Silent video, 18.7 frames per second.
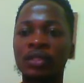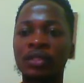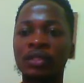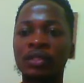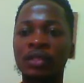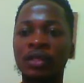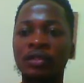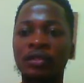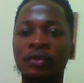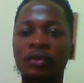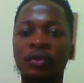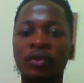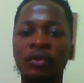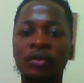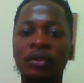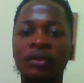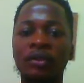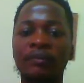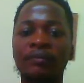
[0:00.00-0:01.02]
catalog
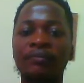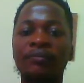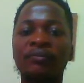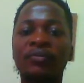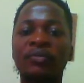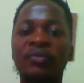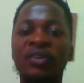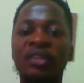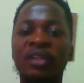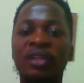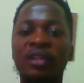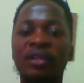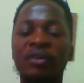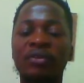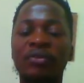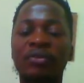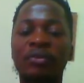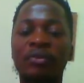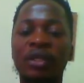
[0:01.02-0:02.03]
and then
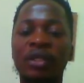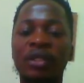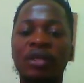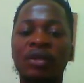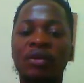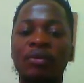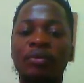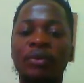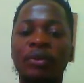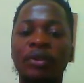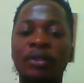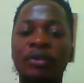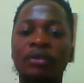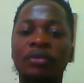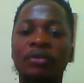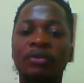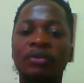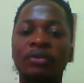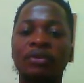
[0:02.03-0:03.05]
create our polygon.